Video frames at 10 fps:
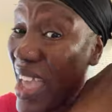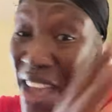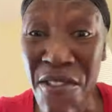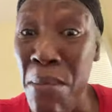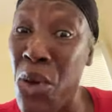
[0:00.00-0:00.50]

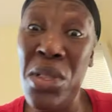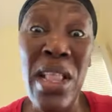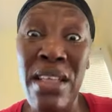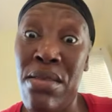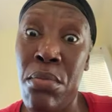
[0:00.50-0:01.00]
every blood
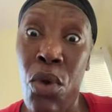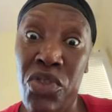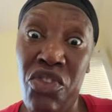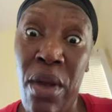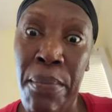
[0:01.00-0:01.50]
clot thing about
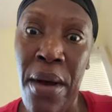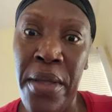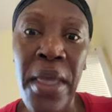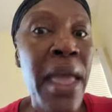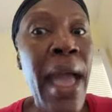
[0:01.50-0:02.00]
strap on.